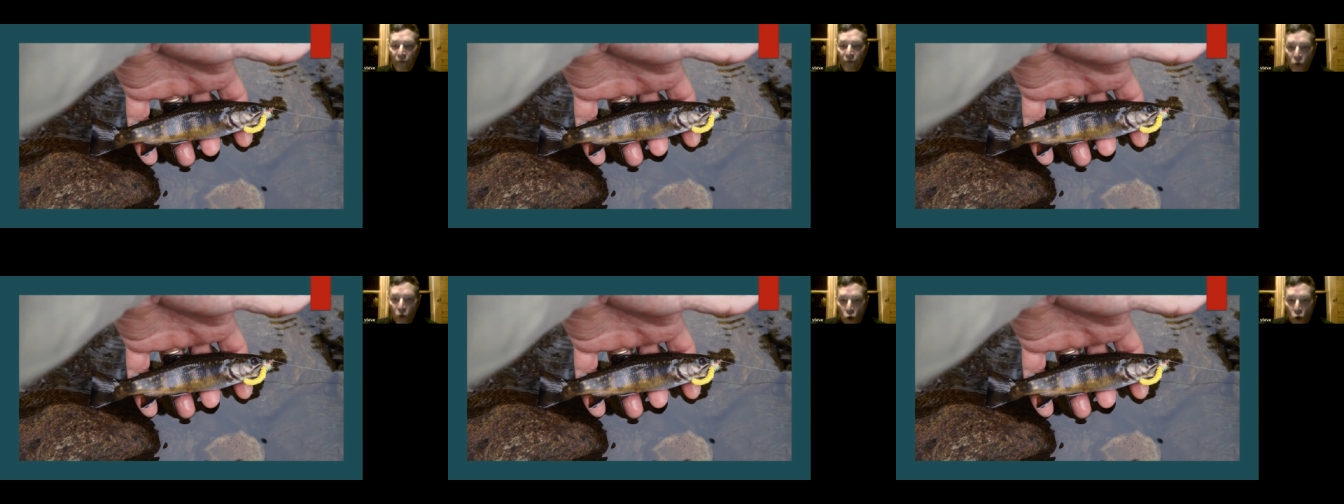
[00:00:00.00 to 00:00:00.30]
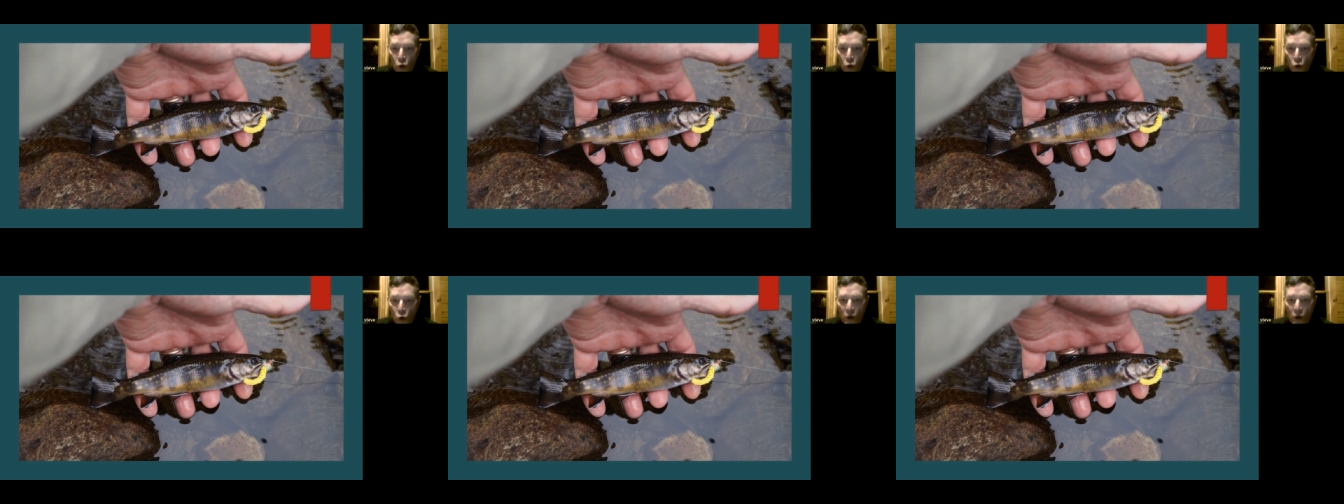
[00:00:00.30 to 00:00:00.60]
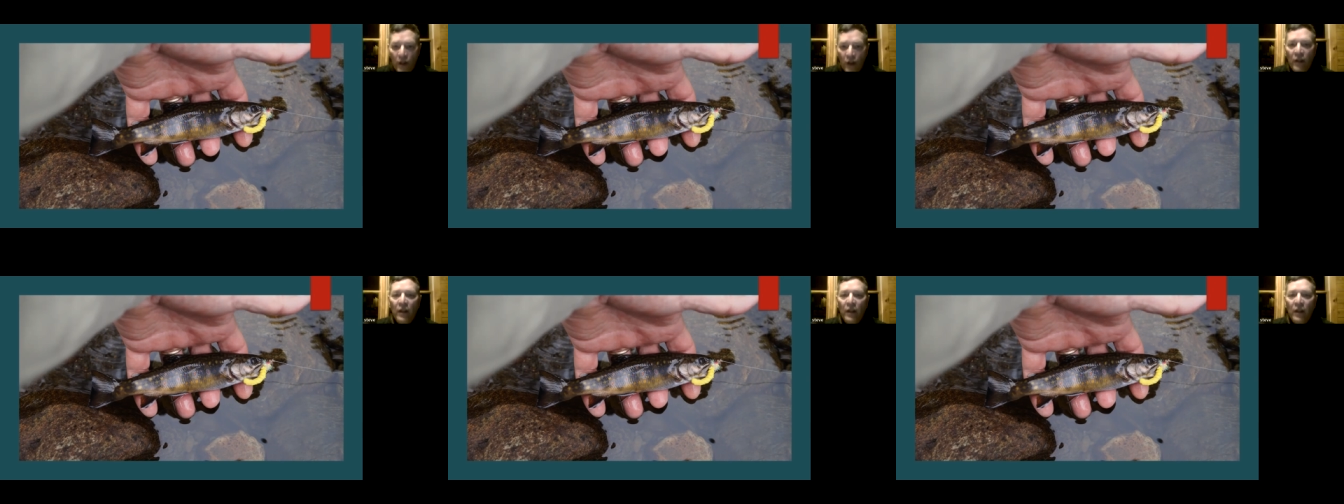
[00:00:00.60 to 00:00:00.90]

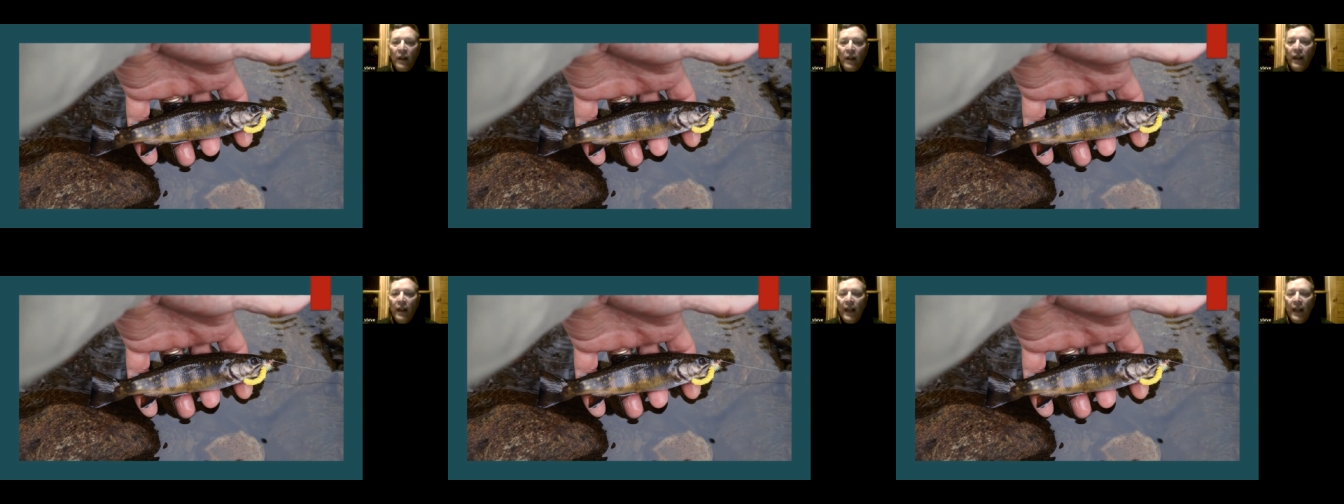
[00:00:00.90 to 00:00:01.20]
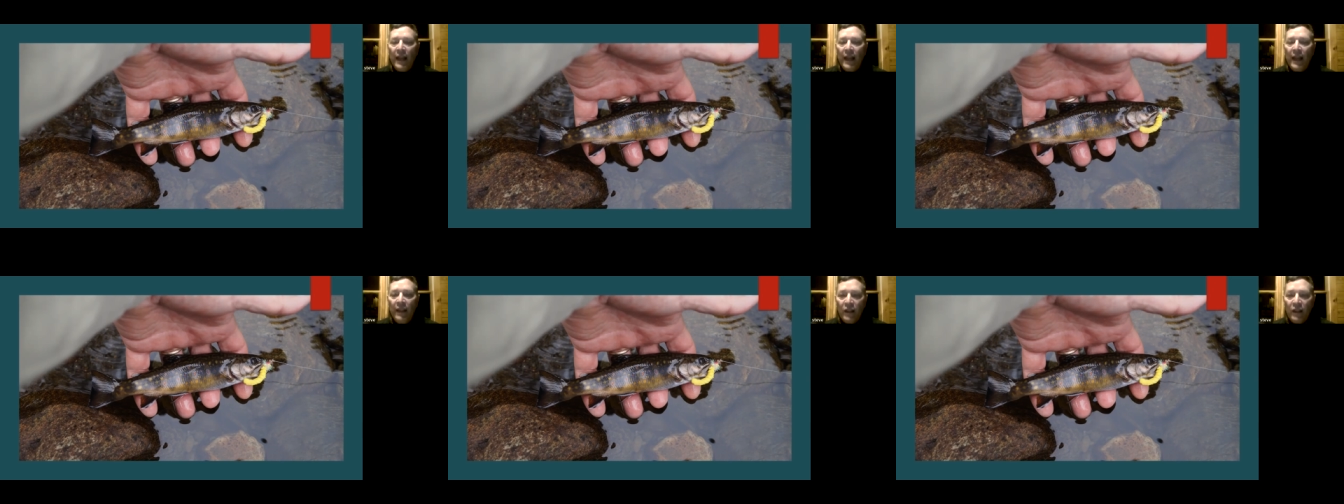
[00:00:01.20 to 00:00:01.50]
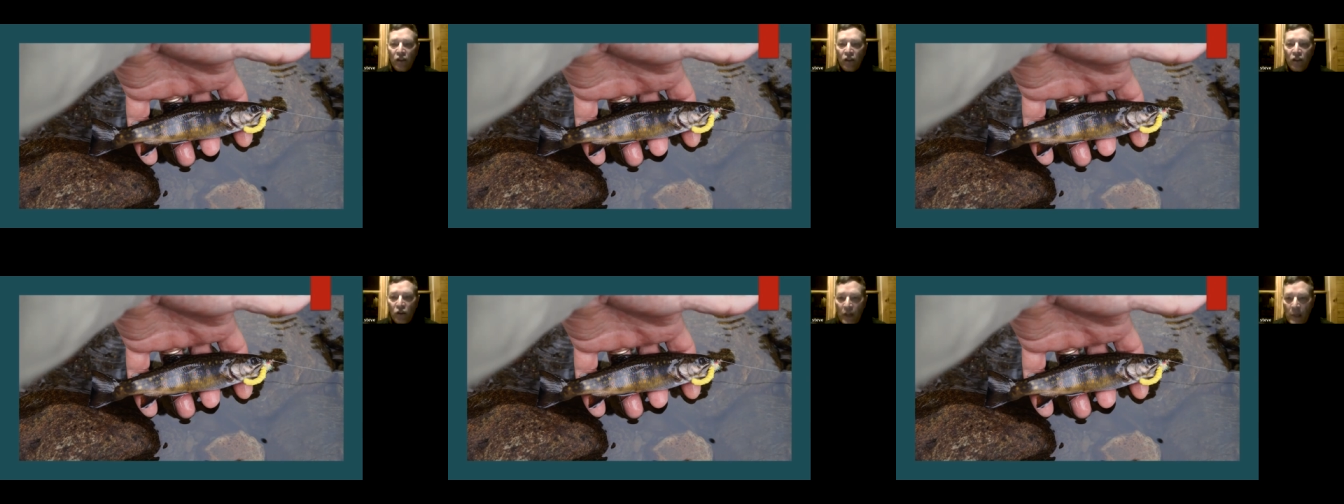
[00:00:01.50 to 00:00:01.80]
food in the
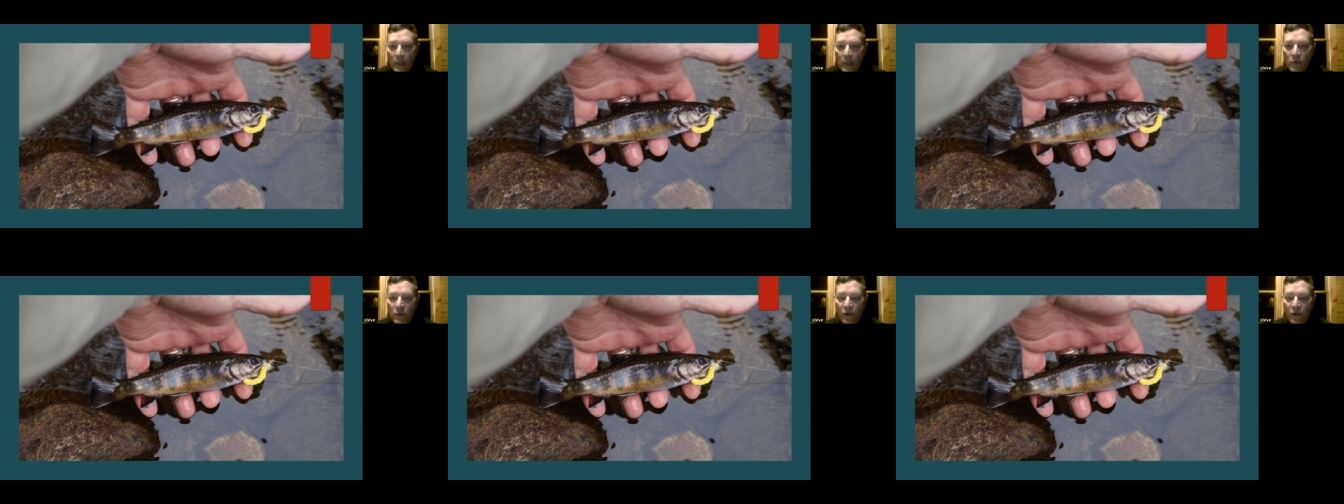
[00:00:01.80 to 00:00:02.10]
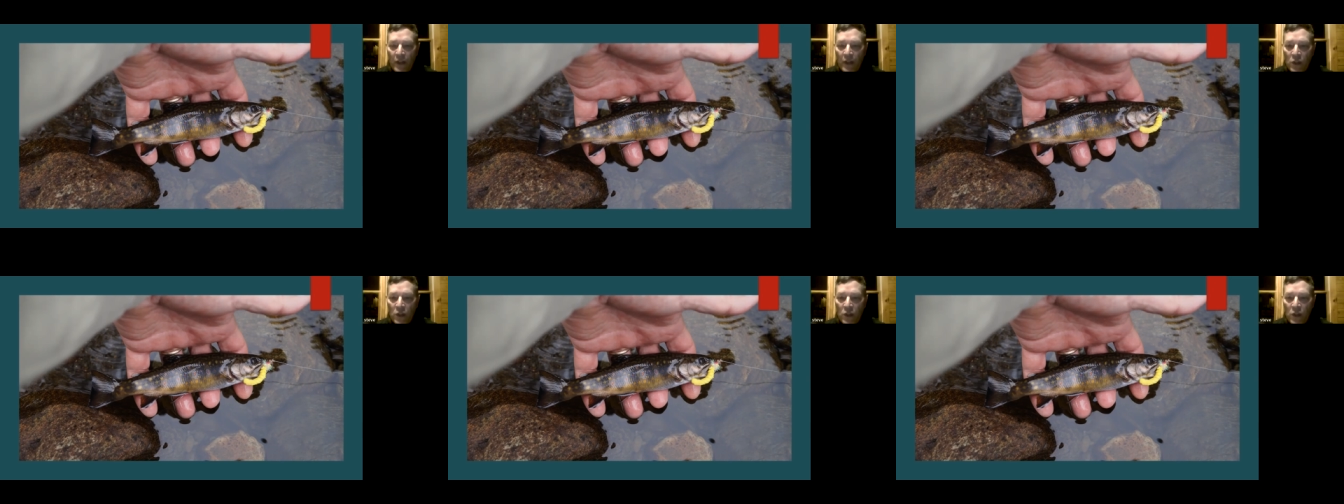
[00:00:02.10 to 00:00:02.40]
streams for these